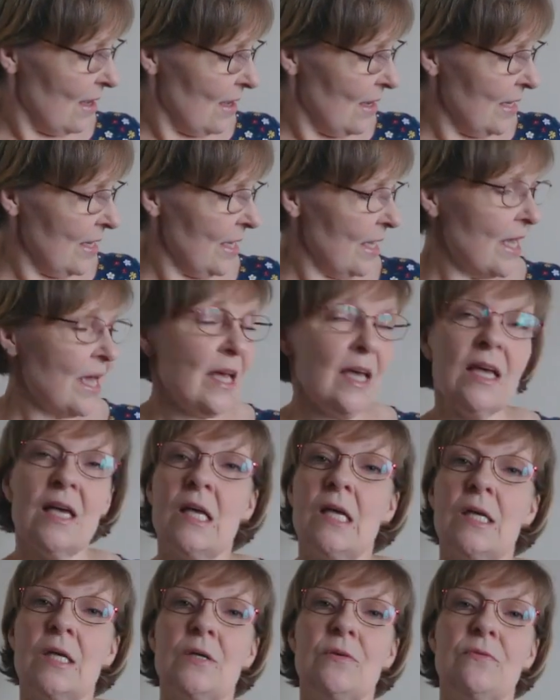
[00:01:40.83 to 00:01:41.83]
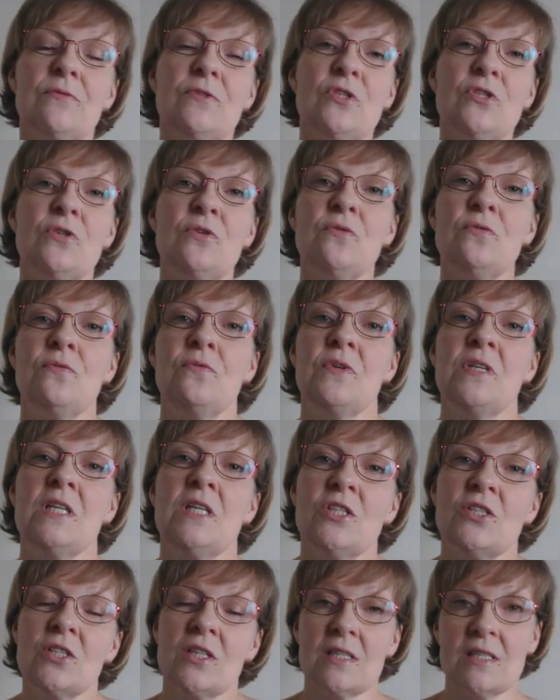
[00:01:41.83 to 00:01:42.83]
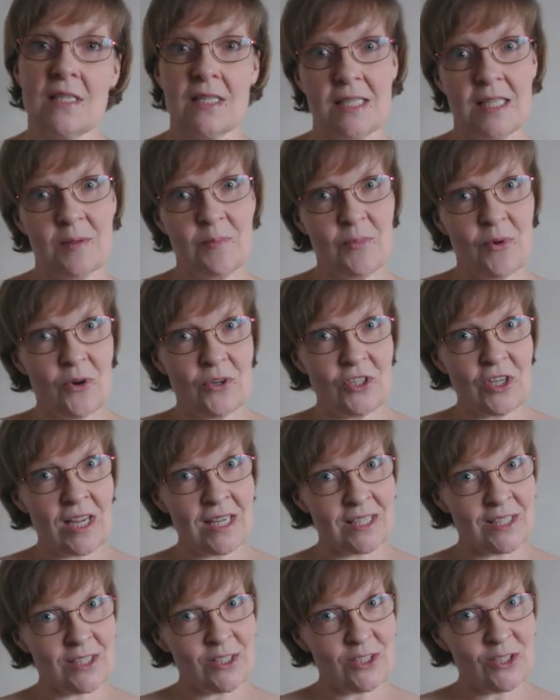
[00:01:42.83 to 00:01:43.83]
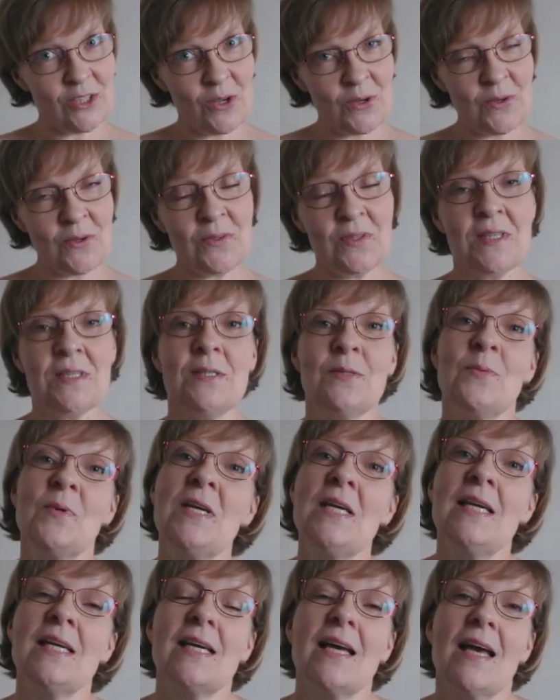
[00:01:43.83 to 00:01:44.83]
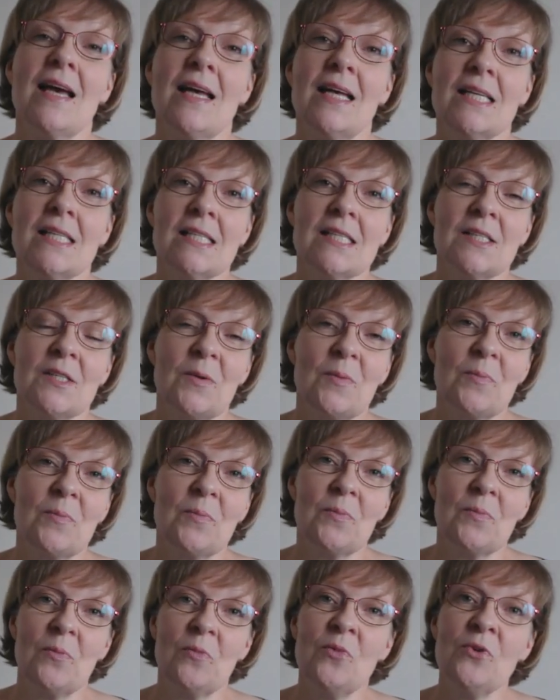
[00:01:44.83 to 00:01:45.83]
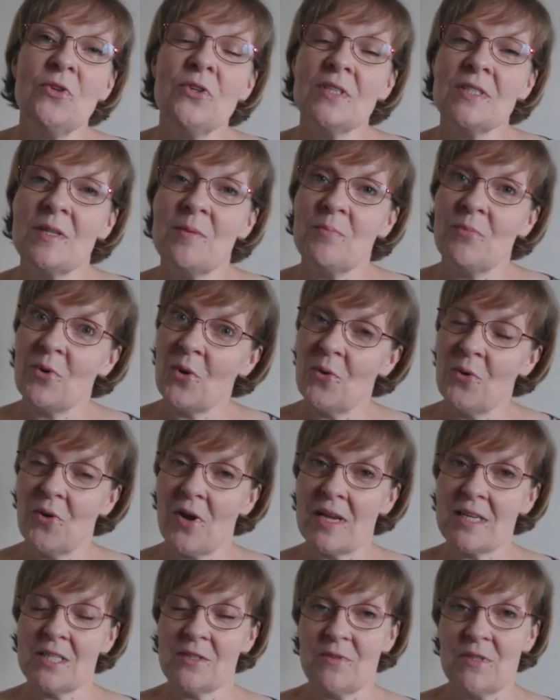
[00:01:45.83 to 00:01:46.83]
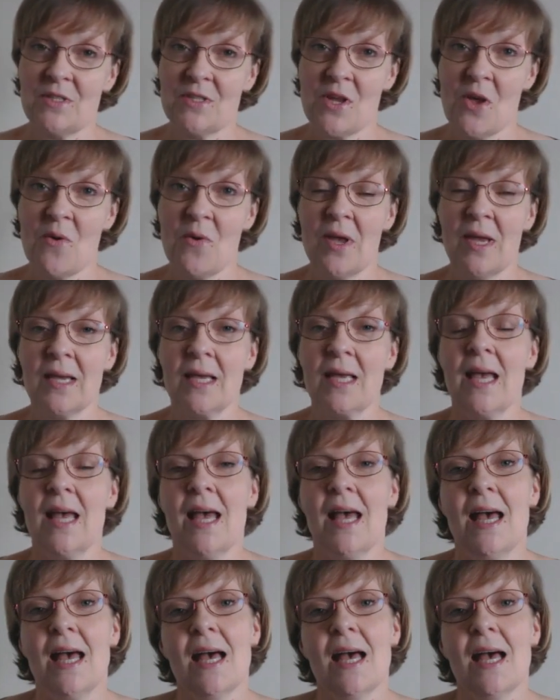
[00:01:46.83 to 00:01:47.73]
I have 2 finished knitting projects to show you this week and some works in progress for sewing,